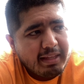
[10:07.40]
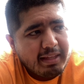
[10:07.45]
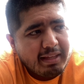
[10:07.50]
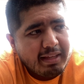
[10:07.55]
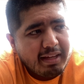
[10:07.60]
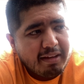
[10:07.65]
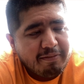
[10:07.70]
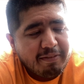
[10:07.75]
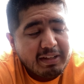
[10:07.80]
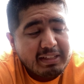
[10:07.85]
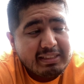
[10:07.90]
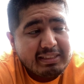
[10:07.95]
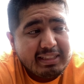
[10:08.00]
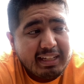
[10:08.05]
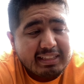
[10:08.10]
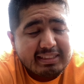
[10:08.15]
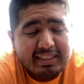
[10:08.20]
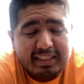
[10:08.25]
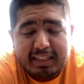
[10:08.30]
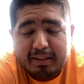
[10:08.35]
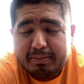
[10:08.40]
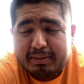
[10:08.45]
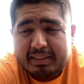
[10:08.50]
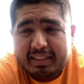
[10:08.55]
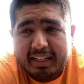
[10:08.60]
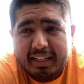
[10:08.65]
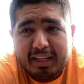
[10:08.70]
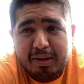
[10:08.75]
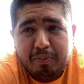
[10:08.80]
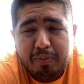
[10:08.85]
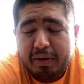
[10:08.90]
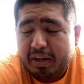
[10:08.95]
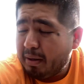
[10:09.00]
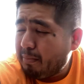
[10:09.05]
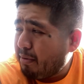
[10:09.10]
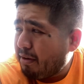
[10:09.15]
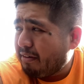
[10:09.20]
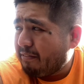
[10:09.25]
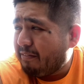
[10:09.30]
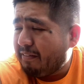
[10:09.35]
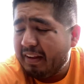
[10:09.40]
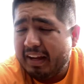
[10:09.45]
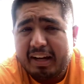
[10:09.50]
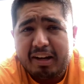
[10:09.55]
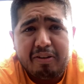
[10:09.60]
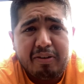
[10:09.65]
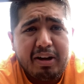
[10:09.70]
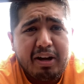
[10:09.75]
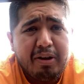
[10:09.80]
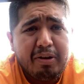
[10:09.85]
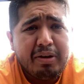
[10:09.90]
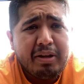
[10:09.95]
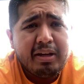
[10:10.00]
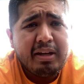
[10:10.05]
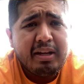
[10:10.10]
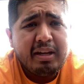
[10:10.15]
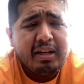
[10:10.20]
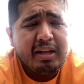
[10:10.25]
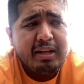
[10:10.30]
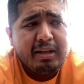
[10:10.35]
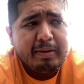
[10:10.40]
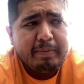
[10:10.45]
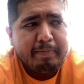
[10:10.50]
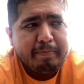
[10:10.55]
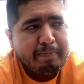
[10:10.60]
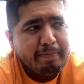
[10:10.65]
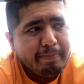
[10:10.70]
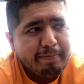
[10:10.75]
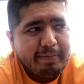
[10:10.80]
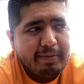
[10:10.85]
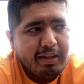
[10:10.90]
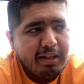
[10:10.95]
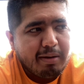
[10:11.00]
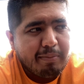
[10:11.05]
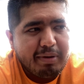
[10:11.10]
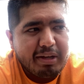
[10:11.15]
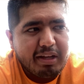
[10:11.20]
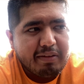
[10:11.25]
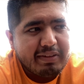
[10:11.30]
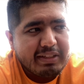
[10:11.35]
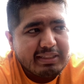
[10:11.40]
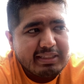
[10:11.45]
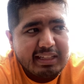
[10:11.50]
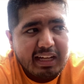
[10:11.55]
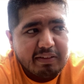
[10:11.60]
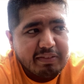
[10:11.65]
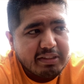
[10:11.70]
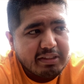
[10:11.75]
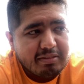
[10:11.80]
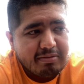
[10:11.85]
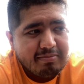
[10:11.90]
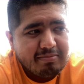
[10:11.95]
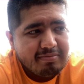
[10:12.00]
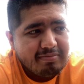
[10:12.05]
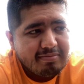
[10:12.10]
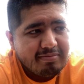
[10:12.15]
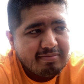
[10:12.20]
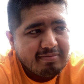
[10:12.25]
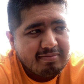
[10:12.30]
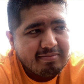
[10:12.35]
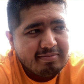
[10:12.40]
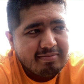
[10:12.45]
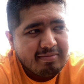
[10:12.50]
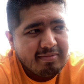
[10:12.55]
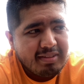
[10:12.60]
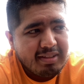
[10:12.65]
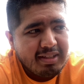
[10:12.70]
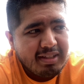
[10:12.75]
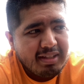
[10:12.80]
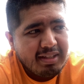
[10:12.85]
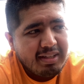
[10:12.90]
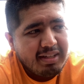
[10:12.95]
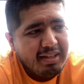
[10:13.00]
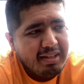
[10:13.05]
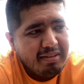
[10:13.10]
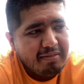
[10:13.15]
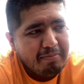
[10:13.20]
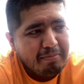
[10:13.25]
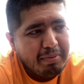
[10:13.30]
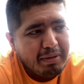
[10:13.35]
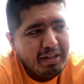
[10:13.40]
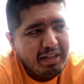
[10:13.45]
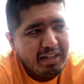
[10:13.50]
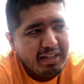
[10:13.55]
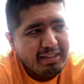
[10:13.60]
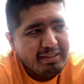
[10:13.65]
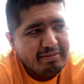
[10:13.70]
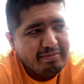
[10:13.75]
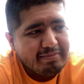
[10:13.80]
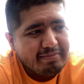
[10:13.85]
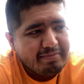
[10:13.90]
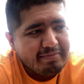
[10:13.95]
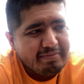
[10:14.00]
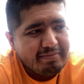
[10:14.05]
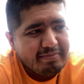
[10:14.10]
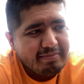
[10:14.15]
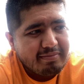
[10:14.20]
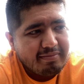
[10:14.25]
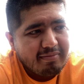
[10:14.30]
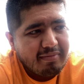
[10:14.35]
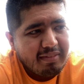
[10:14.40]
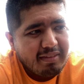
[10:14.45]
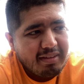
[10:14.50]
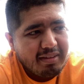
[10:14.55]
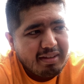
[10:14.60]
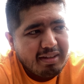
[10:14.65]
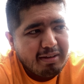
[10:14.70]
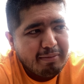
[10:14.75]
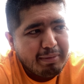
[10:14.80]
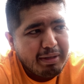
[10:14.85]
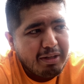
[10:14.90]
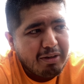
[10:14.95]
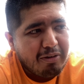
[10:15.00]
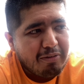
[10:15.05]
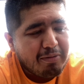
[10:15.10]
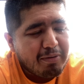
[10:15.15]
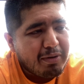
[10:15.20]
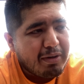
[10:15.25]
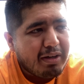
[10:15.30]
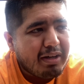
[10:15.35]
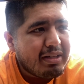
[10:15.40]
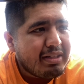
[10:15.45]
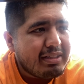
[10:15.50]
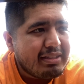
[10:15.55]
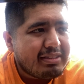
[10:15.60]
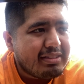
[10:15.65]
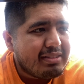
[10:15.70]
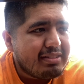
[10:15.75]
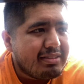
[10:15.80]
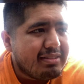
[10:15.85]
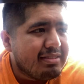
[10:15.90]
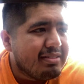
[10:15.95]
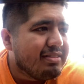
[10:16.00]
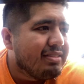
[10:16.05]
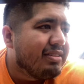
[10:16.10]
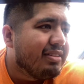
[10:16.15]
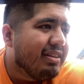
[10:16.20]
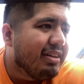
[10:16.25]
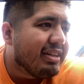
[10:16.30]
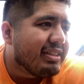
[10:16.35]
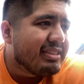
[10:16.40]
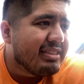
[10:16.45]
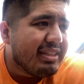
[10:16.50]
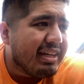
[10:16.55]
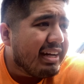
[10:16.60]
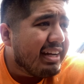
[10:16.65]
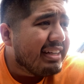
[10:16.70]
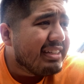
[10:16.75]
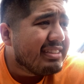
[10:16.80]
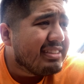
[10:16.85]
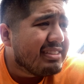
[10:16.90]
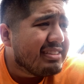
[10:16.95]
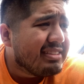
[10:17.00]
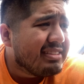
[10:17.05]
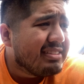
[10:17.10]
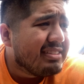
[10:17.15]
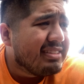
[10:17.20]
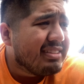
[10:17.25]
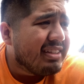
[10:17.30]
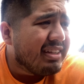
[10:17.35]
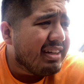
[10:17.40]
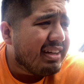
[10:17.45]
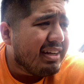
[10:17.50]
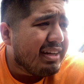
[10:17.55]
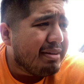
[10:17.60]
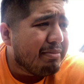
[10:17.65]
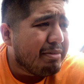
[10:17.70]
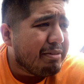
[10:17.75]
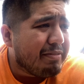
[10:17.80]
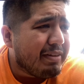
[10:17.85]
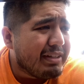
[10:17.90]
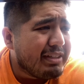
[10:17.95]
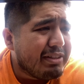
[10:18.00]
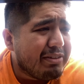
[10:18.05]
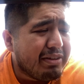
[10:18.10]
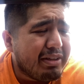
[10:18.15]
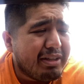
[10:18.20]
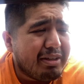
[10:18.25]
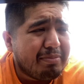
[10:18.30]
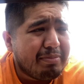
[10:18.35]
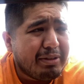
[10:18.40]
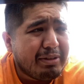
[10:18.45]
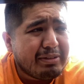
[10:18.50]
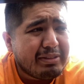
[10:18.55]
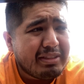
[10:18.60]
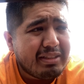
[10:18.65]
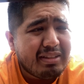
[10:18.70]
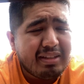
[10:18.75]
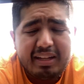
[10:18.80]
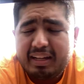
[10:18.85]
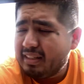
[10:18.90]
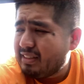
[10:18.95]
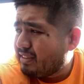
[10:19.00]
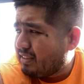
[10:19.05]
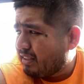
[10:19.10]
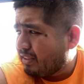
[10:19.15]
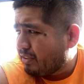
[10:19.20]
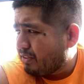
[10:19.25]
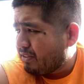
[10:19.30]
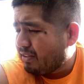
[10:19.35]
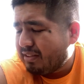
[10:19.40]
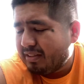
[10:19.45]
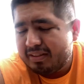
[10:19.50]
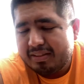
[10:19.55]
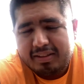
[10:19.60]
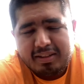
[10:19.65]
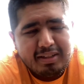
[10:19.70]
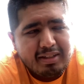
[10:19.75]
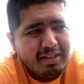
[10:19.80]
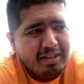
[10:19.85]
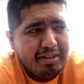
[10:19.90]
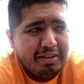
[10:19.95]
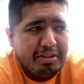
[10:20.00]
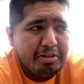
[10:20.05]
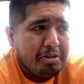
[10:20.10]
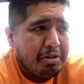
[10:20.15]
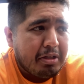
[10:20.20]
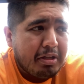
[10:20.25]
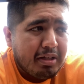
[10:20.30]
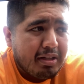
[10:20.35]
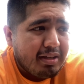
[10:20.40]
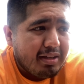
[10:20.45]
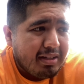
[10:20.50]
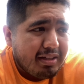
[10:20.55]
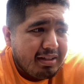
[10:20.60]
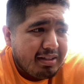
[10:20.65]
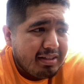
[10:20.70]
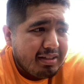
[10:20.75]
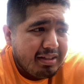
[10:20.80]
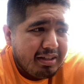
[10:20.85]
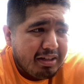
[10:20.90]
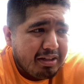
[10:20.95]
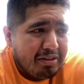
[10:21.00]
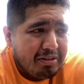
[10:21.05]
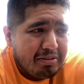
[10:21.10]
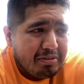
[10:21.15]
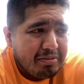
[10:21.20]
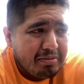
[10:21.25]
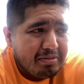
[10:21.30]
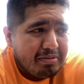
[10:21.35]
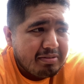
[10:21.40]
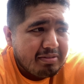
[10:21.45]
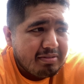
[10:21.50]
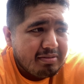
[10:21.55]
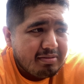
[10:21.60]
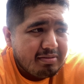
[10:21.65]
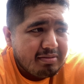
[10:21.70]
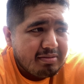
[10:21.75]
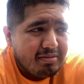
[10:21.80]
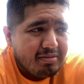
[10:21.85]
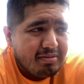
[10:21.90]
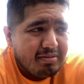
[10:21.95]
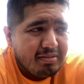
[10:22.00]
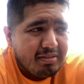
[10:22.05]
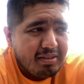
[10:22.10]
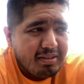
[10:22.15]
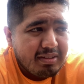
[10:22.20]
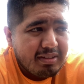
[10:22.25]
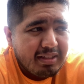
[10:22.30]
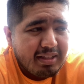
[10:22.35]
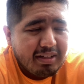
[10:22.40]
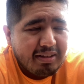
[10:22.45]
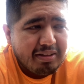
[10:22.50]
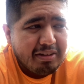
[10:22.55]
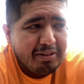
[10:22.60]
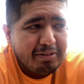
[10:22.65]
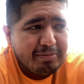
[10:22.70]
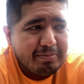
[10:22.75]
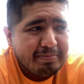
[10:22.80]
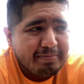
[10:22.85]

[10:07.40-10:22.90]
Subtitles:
If it does end up staying up when I'm on a flat ground, I'm gonna give it a 7. But I mean, overall it looks nice. If I don't end up using that tilt, you know, I don't know.